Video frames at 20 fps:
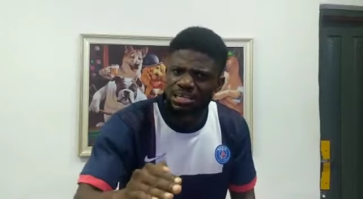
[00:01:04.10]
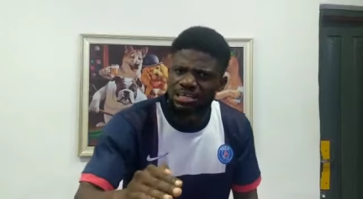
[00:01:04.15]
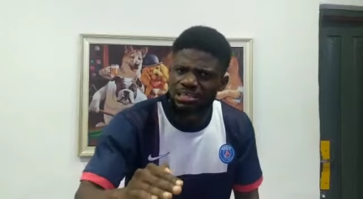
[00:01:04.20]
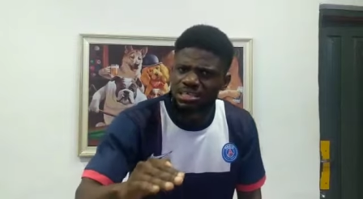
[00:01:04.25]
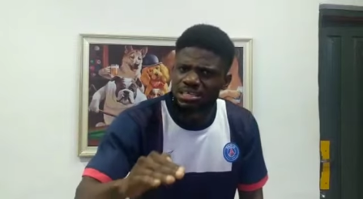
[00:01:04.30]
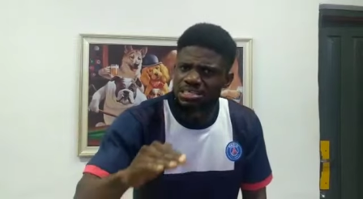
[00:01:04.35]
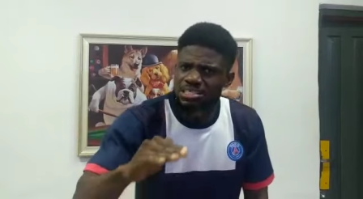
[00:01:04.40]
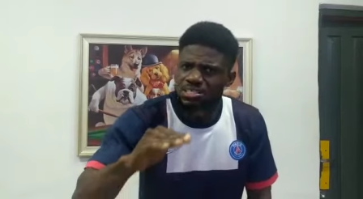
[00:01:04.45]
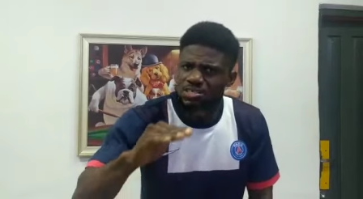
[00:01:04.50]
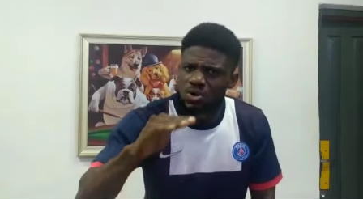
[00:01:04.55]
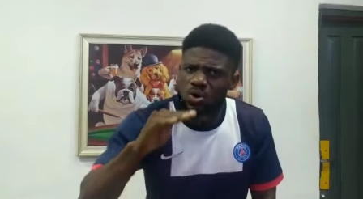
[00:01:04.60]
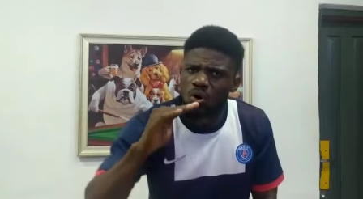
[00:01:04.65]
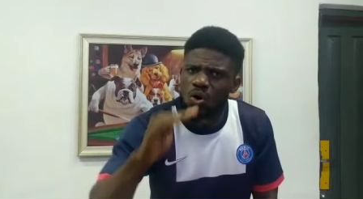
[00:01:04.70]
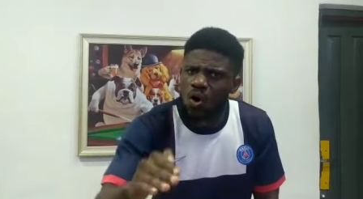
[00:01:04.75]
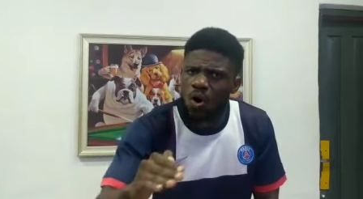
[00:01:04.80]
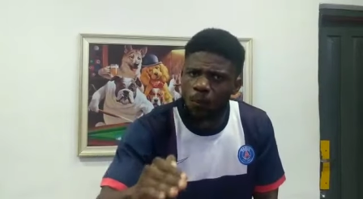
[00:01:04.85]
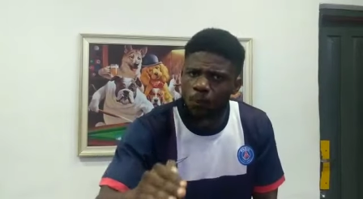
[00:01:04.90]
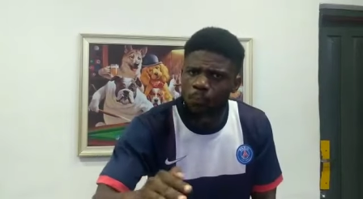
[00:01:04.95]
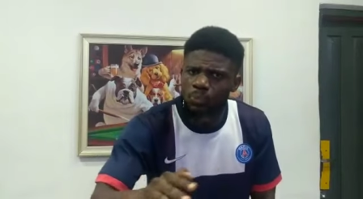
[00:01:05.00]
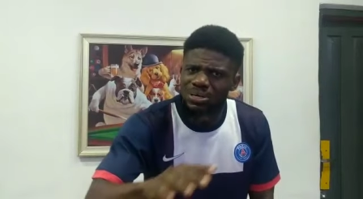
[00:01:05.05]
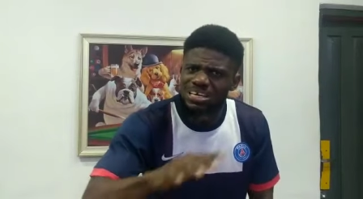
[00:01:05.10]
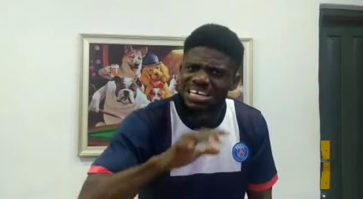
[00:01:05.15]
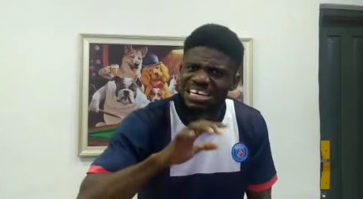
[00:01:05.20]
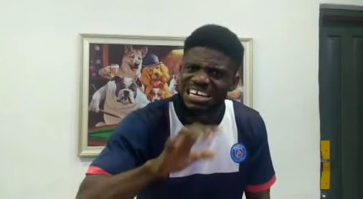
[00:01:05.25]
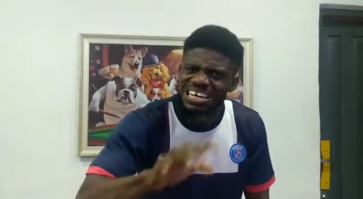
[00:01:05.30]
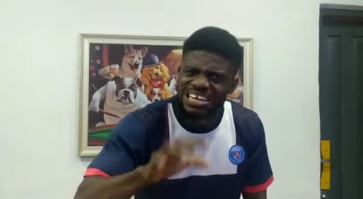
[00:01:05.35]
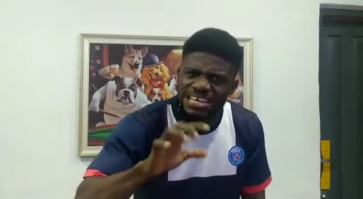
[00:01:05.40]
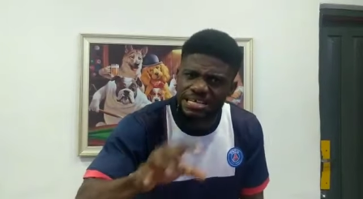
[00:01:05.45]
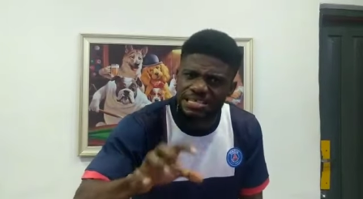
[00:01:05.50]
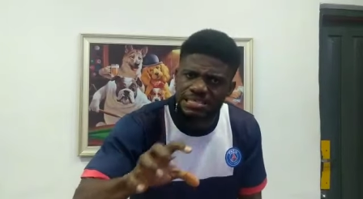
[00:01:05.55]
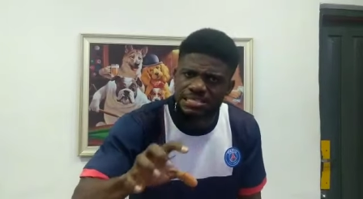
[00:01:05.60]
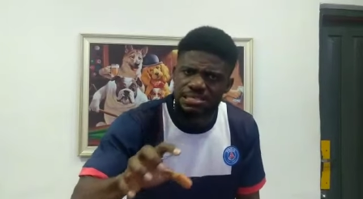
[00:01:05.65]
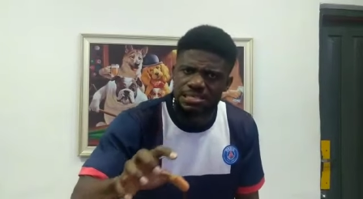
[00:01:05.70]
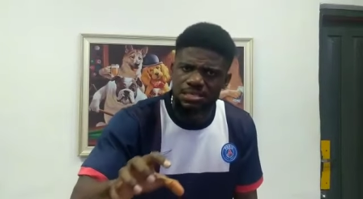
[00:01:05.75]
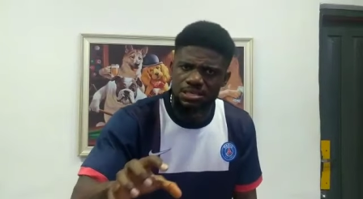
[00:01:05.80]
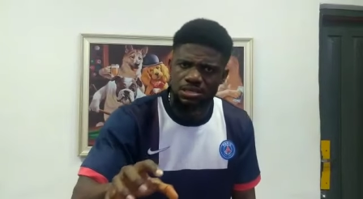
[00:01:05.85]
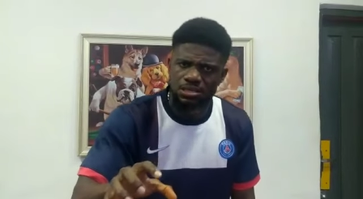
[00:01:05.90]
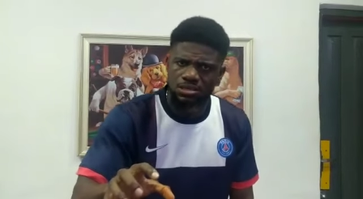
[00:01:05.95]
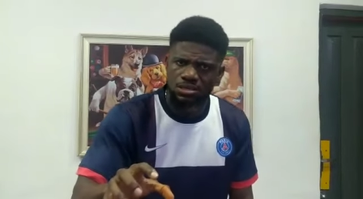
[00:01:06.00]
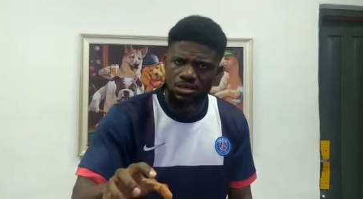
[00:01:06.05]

it up neatly,